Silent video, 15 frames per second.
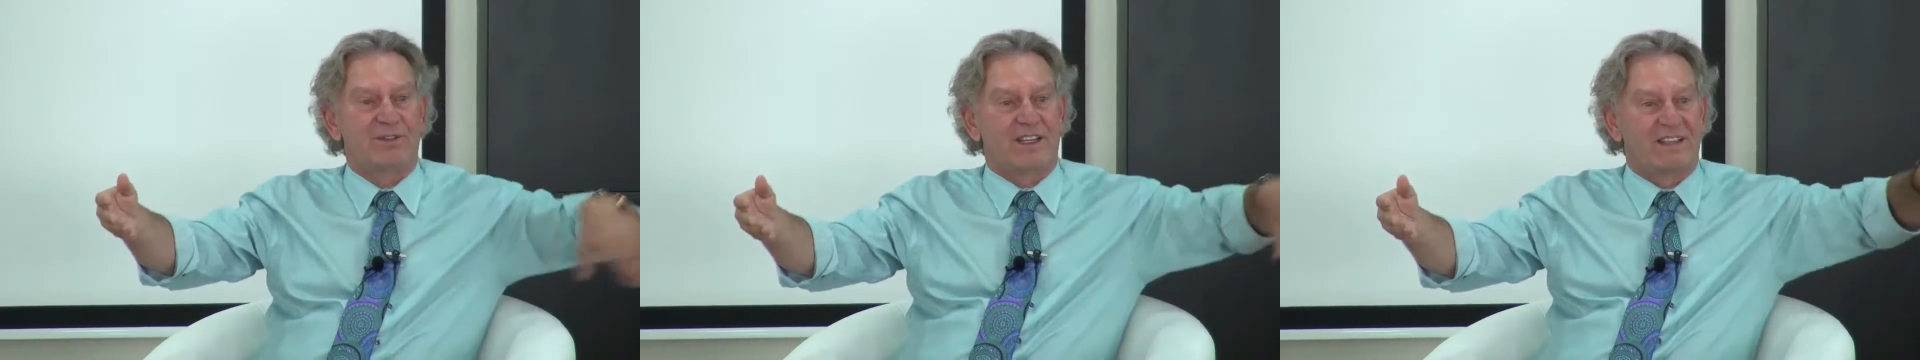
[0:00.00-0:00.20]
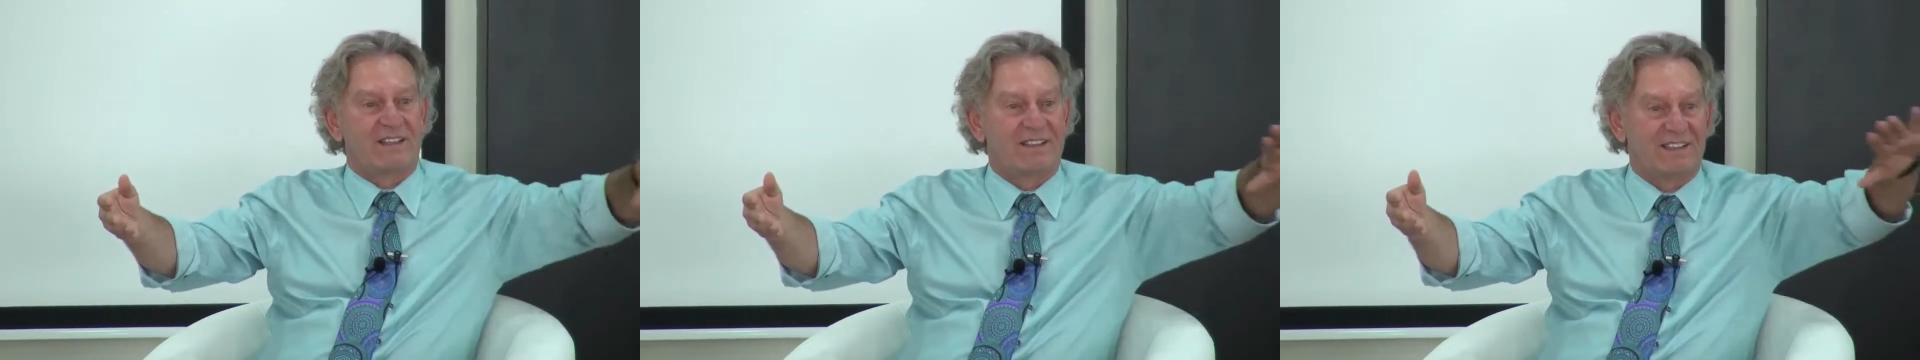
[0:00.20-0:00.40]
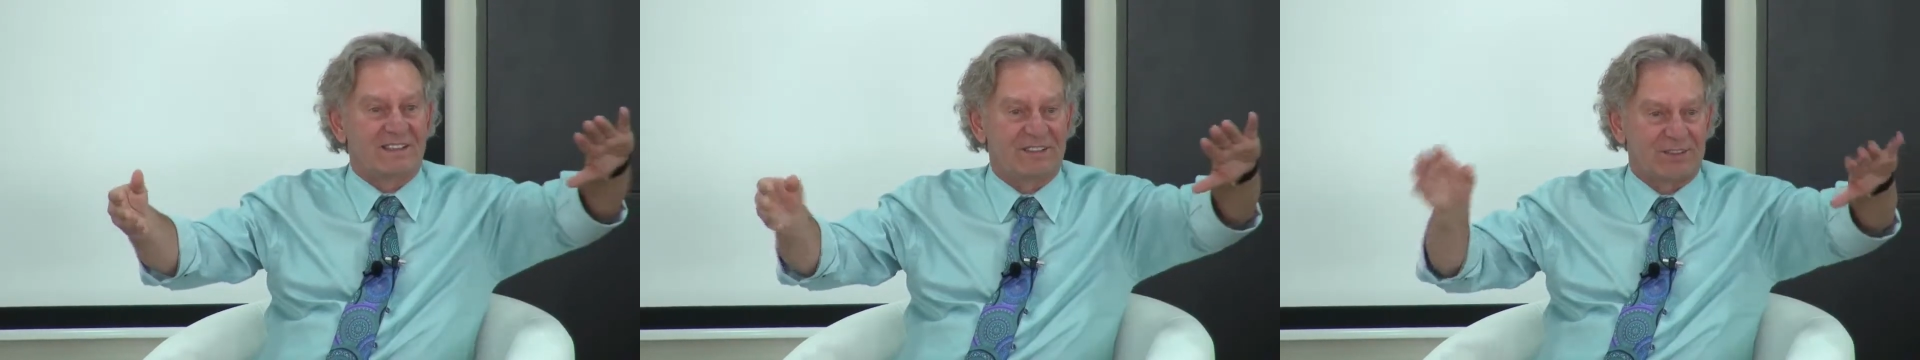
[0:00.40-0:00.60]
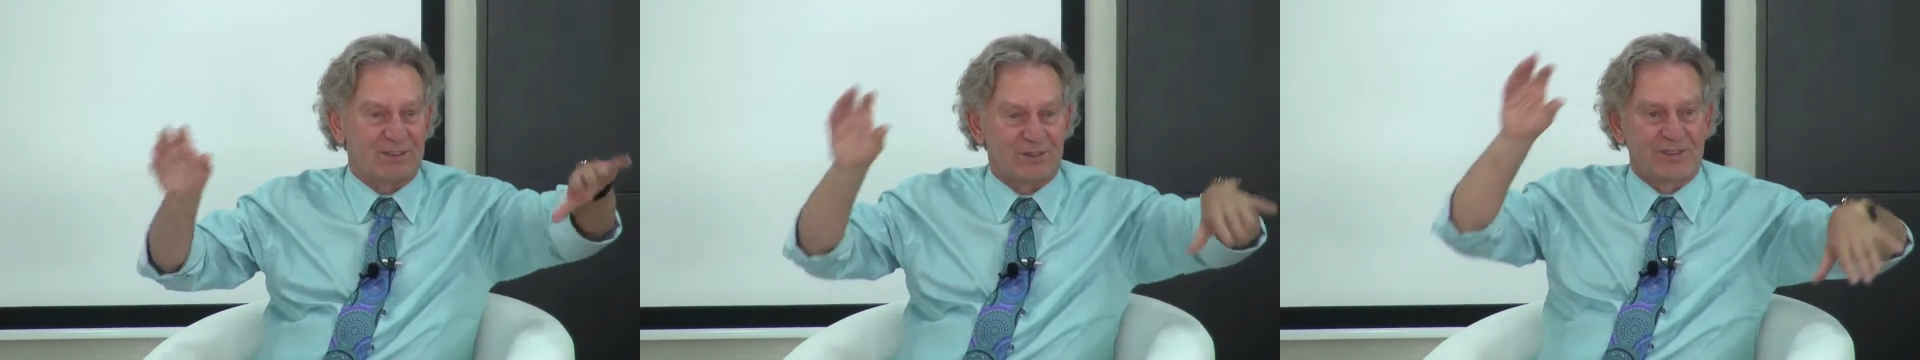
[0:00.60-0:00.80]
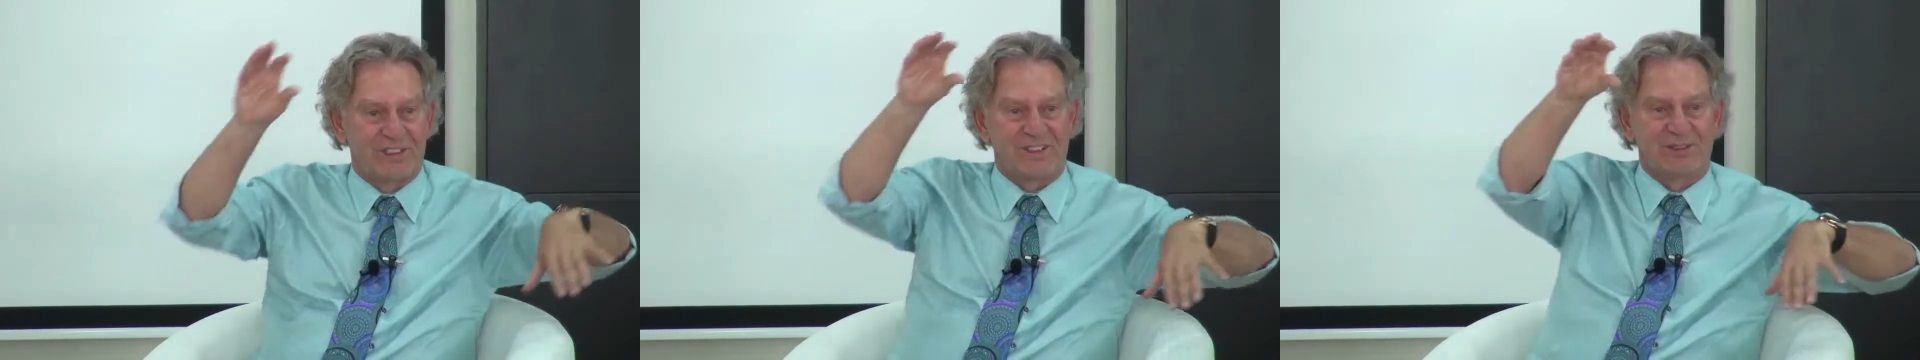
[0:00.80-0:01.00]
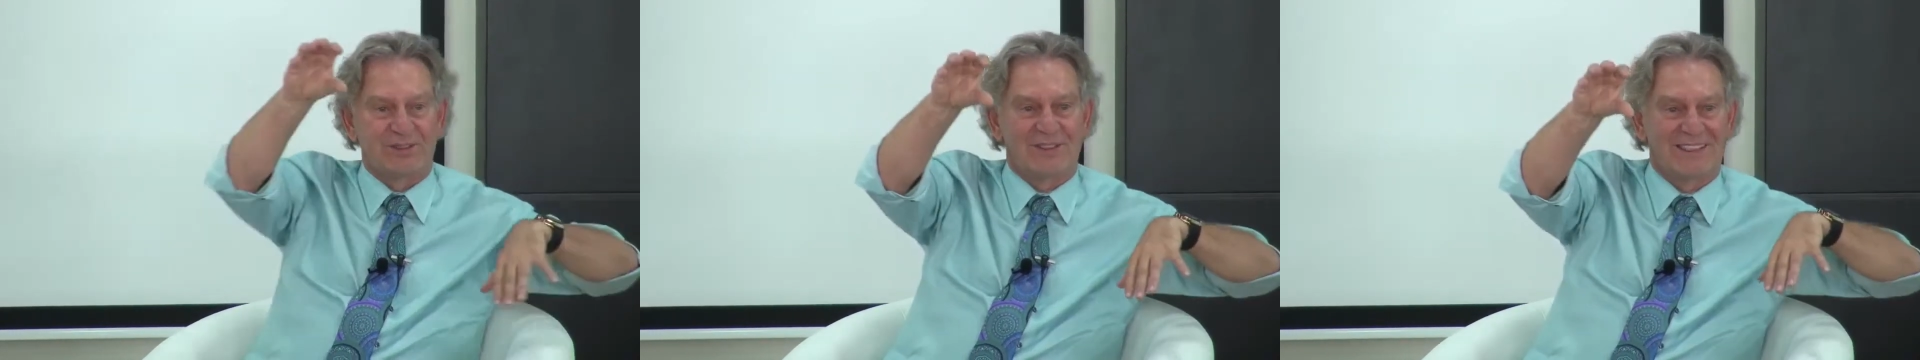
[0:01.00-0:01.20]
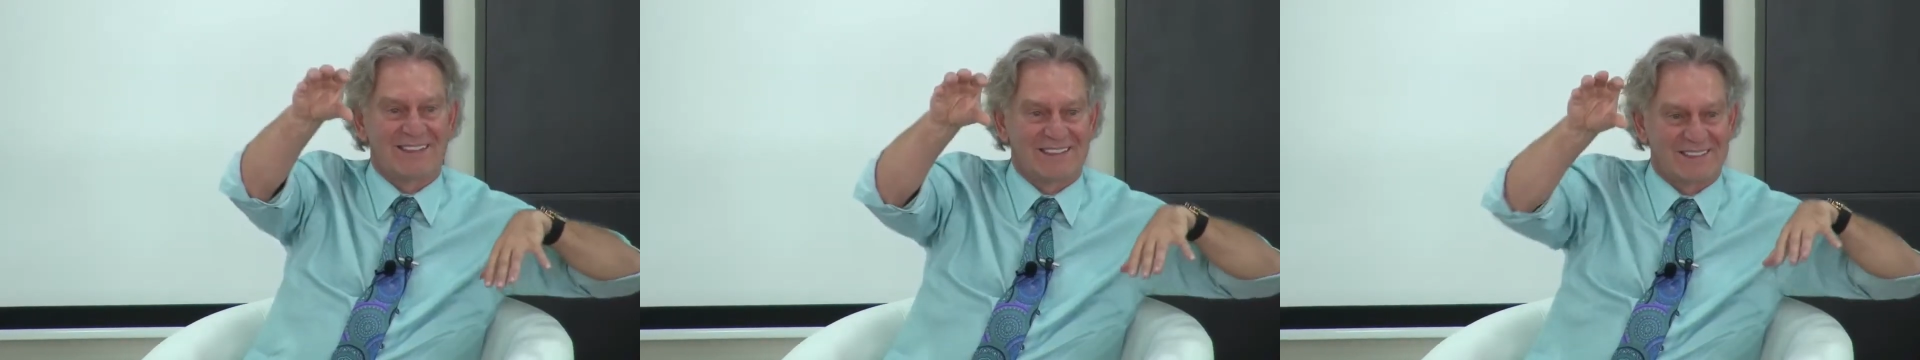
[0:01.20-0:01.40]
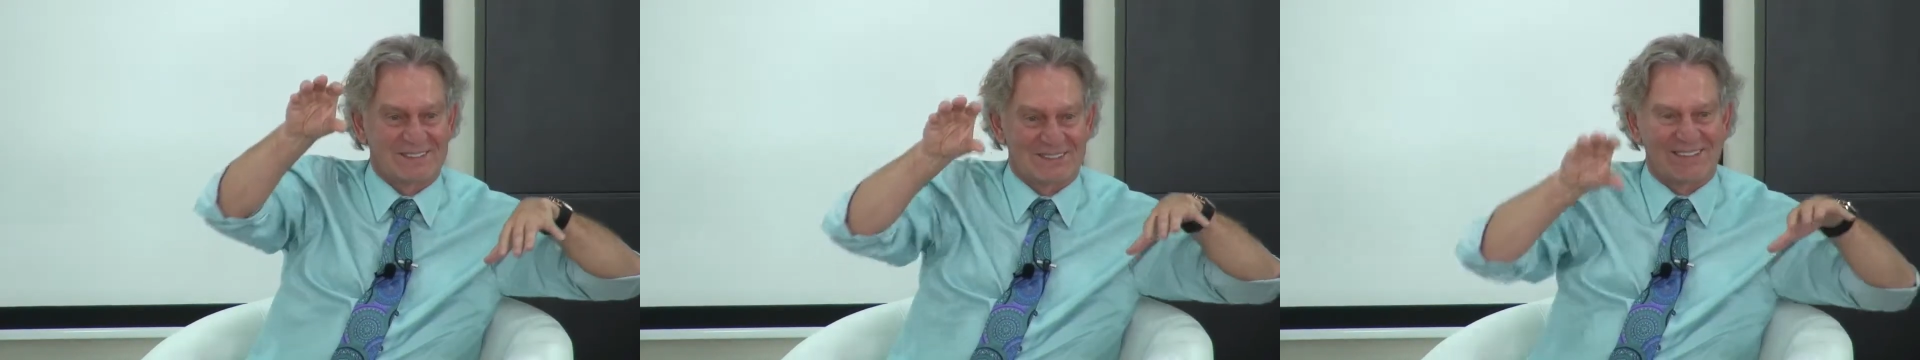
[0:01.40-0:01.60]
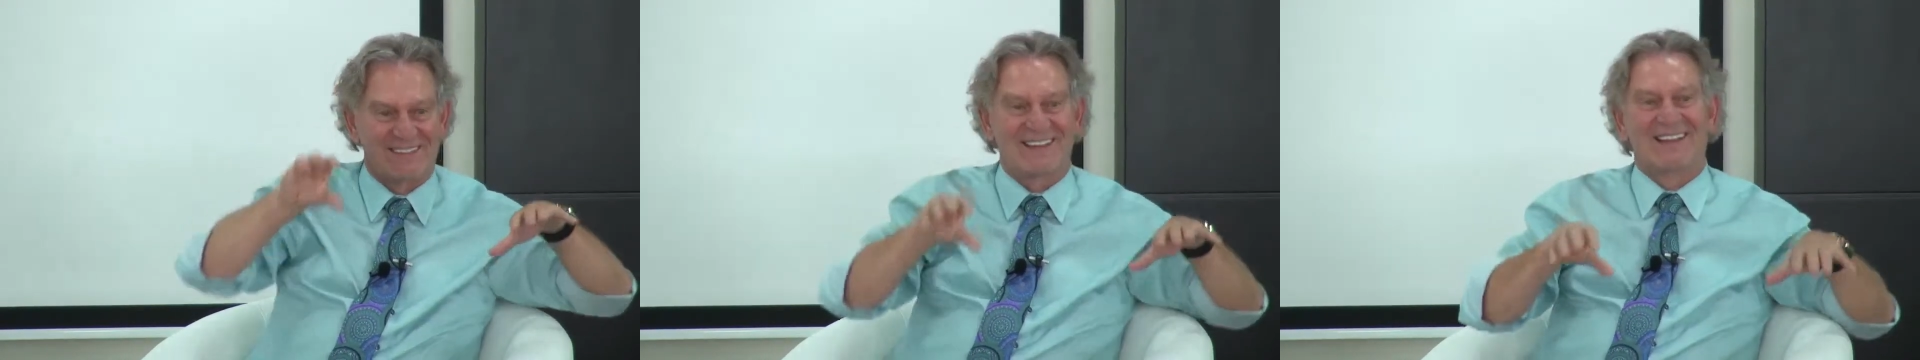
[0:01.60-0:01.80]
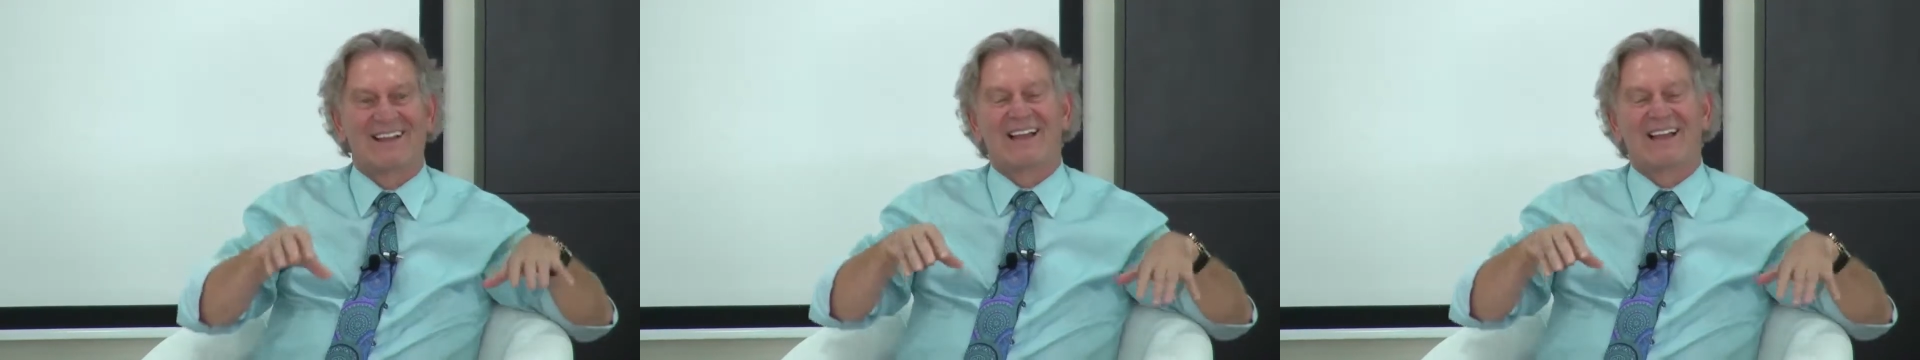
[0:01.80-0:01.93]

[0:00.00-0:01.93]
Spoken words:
then this or we do that? Or,